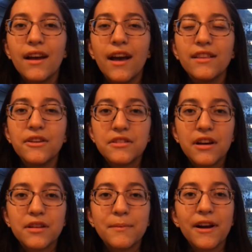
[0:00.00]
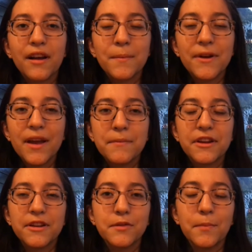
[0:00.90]
Hello, Dr. Montgomery. I'm
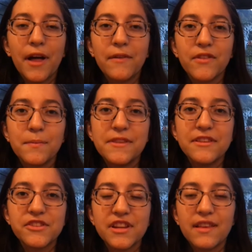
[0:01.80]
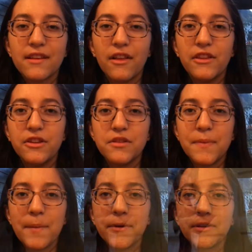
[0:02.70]
here to apply for the position I saw in the
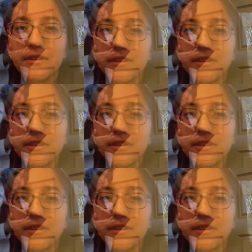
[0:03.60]
newspaper.